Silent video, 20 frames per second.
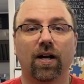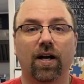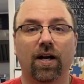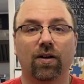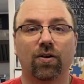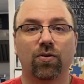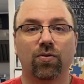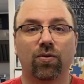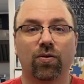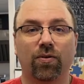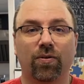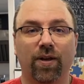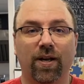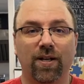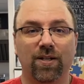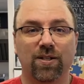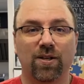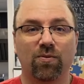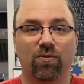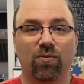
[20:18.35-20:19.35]
cool
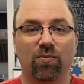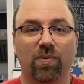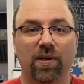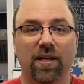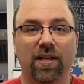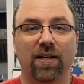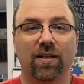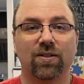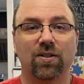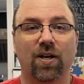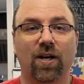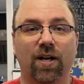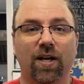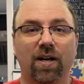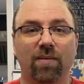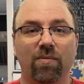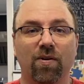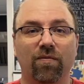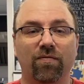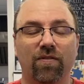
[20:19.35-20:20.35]
things that we'll be talking
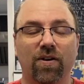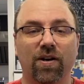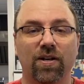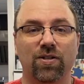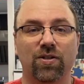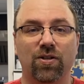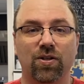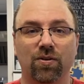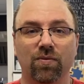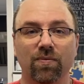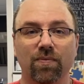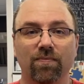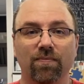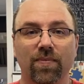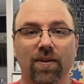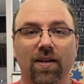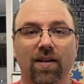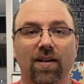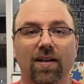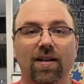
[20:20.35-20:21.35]
about very soon.
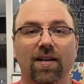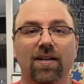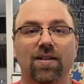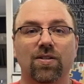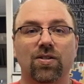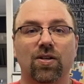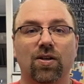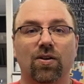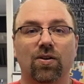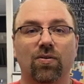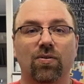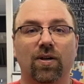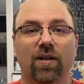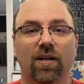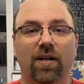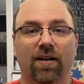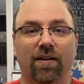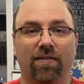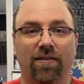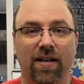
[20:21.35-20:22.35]
So
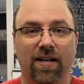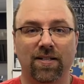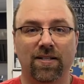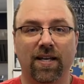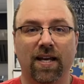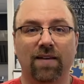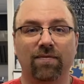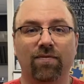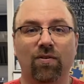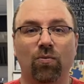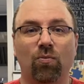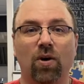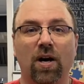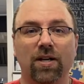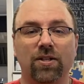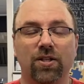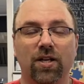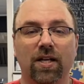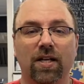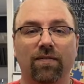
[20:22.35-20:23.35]
thanks again for
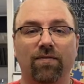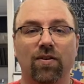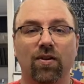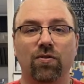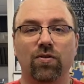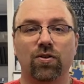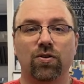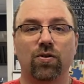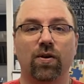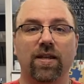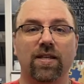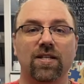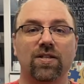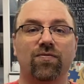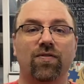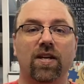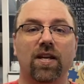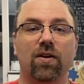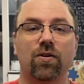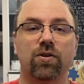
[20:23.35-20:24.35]
watching. If you enjoy these
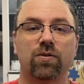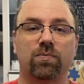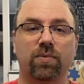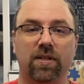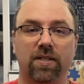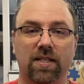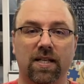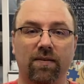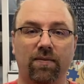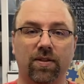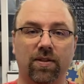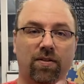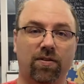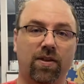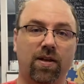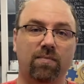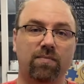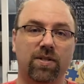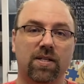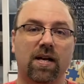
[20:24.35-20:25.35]
videos, please give it the
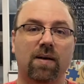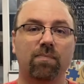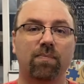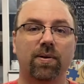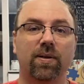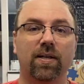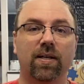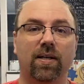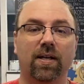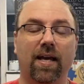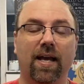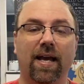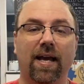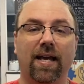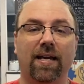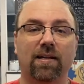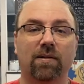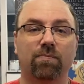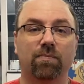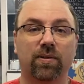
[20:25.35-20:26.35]
thumbs up,
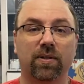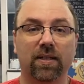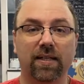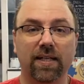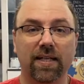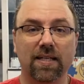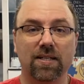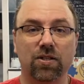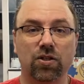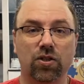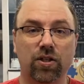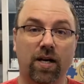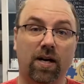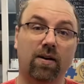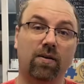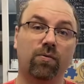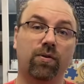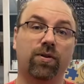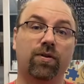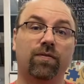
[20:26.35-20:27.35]
and please share
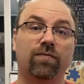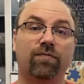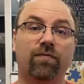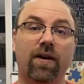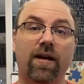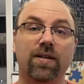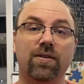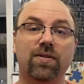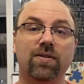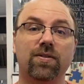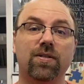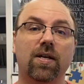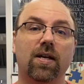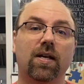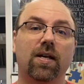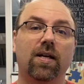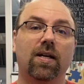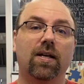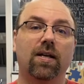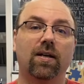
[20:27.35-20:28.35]
it with your friends
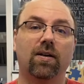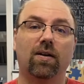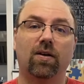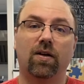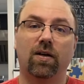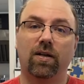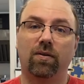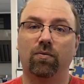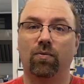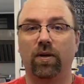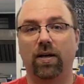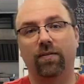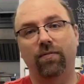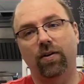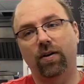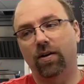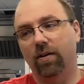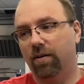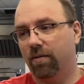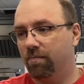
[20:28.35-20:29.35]
on
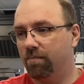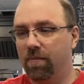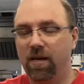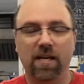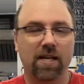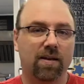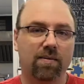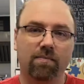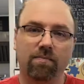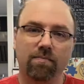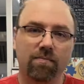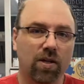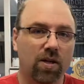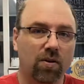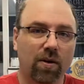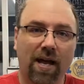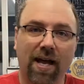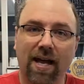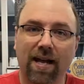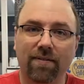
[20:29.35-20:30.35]
whatever medium you
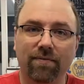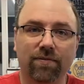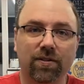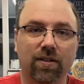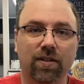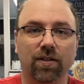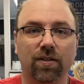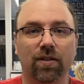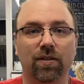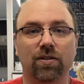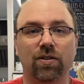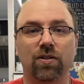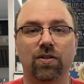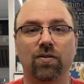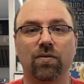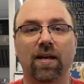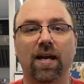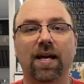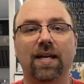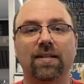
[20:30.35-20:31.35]
have to
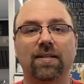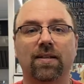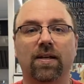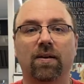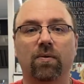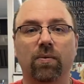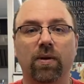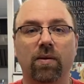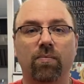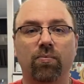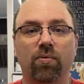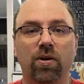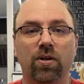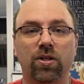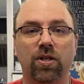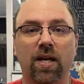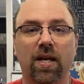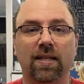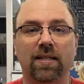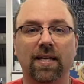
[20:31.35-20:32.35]
do that. We
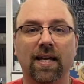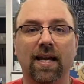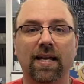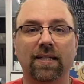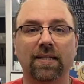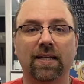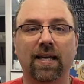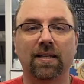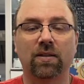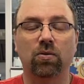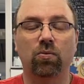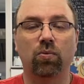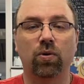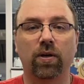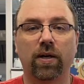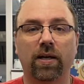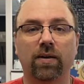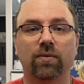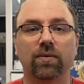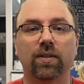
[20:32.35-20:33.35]
appreciate that, to get the
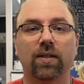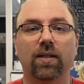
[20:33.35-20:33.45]
word out.